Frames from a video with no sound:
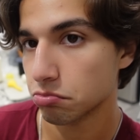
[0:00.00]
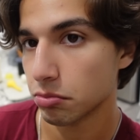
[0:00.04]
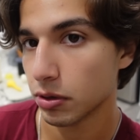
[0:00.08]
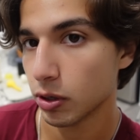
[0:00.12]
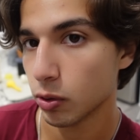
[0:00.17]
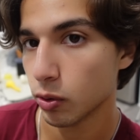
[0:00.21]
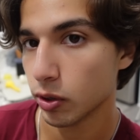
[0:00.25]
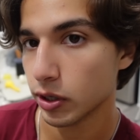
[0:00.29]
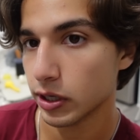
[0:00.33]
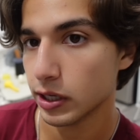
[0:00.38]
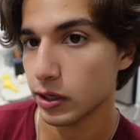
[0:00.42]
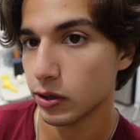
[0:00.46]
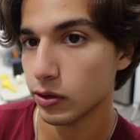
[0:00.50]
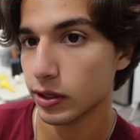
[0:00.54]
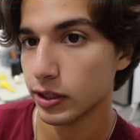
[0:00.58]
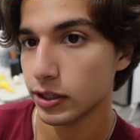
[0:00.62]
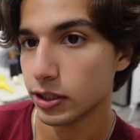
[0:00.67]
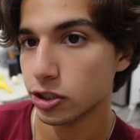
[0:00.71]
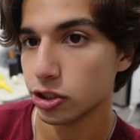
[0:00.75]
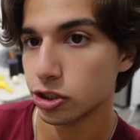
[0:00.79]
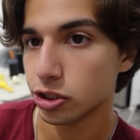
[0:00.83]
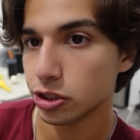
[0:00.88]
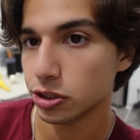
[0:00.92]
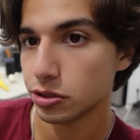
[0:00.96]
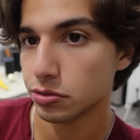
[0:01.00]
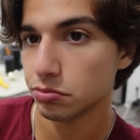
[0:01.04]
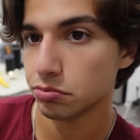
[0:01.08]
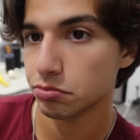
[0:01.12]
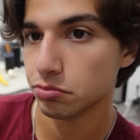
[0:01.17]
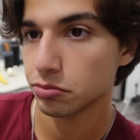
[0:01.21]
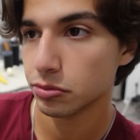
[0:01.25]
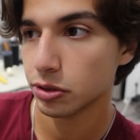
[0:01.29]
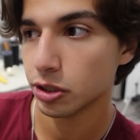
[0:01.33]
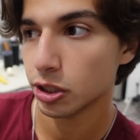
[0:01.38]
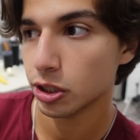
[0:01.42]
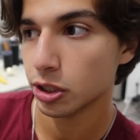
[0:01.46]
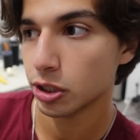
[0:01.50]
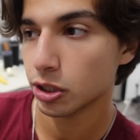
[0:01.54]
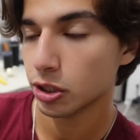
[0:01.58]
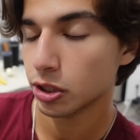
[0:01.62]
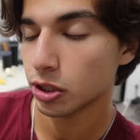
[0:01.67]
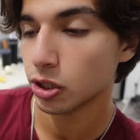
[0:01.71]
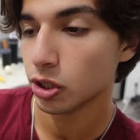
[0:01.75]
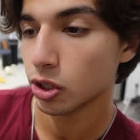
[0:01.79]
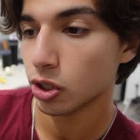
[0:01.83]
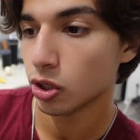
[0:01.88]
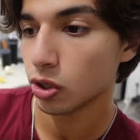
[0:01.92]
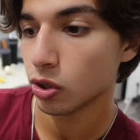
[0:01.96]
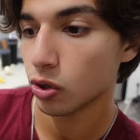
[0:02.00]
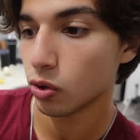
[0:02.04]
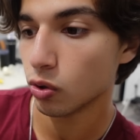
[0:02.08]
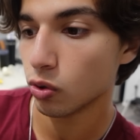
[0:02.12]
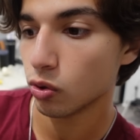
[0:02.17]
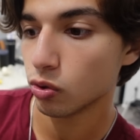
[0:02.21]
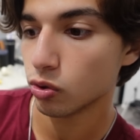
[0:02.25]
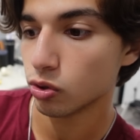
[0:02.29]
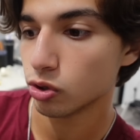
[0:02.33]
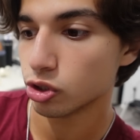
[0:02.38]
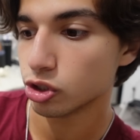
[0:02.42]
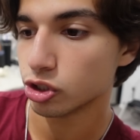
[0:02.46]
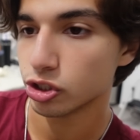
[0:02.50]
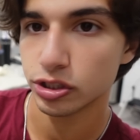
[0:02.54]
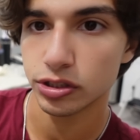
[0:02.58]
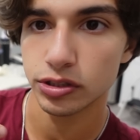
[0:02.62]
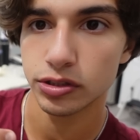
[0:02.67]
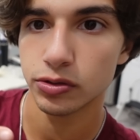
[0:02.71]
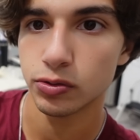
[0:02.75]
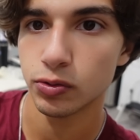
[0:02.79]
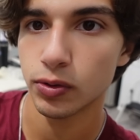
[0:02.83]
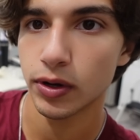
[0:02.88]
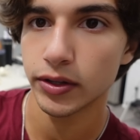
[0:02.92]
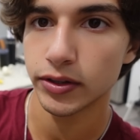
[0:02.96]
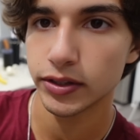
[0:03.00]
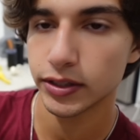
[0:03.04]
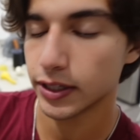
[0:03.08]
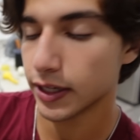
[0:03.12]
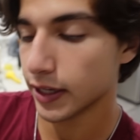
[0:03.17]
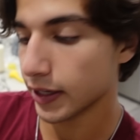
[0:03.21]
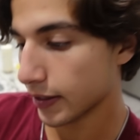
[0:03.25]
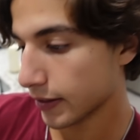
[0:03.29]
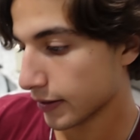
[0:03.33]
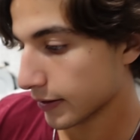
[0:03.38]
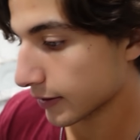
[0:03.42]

my workout at the gym or just throughout the day.